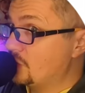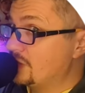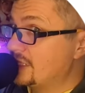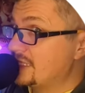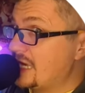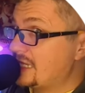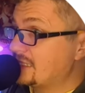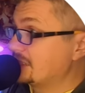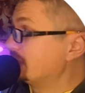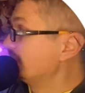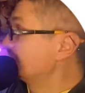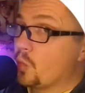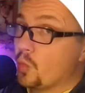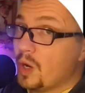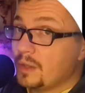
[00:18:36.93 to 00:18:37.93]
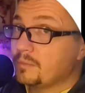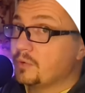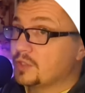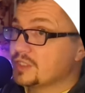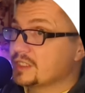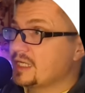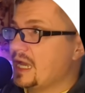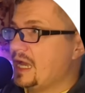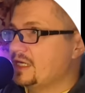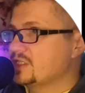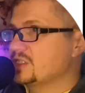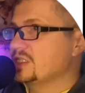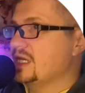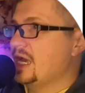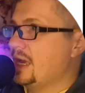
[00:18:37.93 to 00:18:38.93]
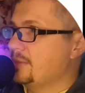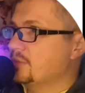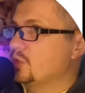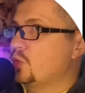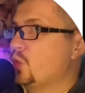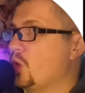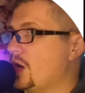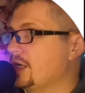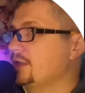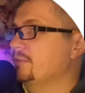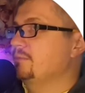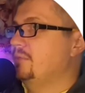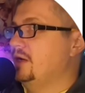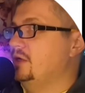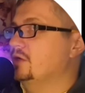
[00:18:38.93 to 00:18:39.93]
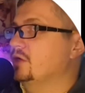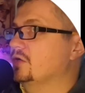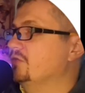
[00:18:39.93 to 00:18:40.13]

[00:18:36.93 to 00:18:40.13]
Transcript: that. One project actually I'm quite proud of